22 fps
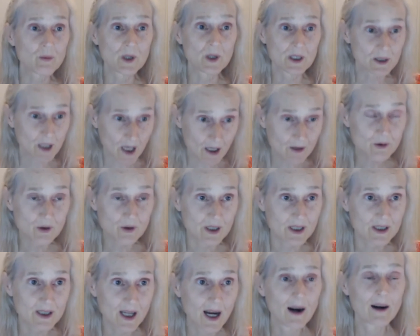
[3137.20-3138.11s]
world
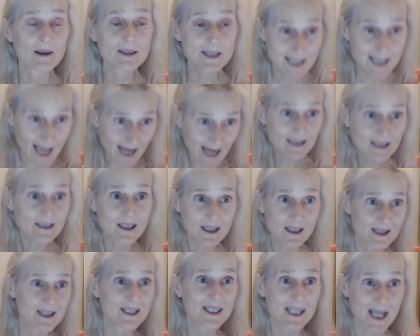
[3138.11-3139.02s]
countries are exactly
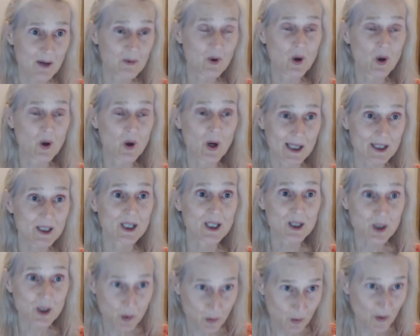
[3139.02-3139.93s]
the same
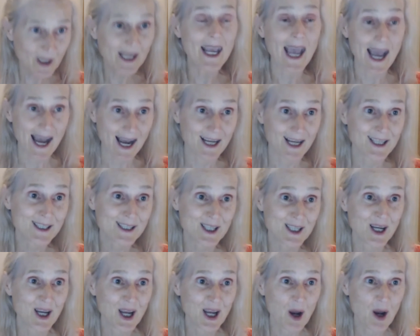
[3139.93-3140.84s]
questions we ask
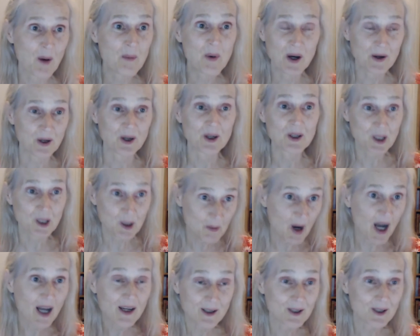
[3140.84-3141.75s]
about early
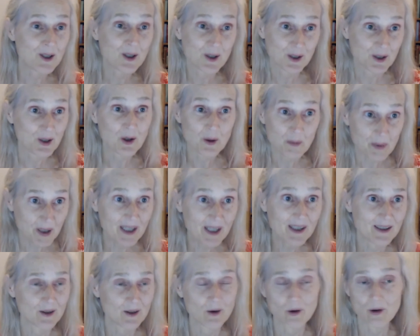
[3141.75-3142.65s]
modern
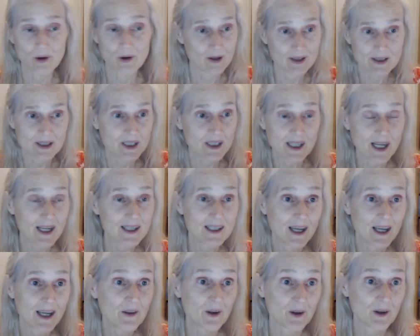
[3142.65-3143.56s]
European or indeed
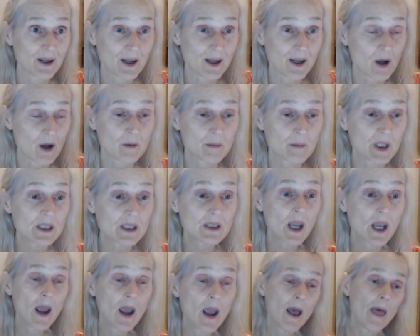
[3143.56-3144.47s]
any other economies.
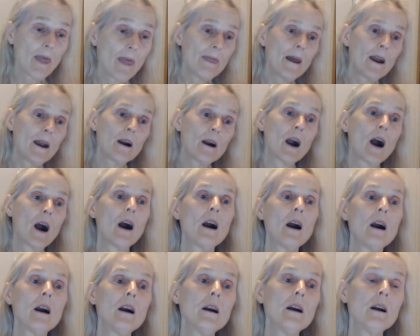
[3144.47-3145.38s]
There
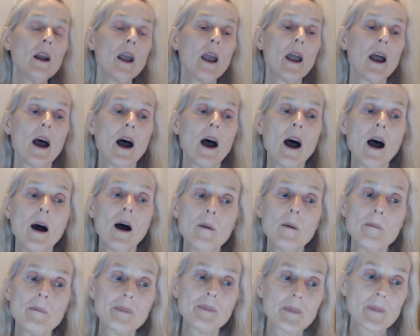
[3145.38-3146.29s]
are,
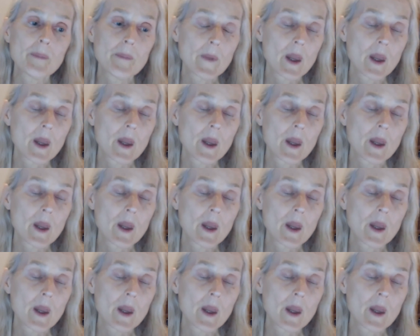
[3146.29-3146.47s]
um,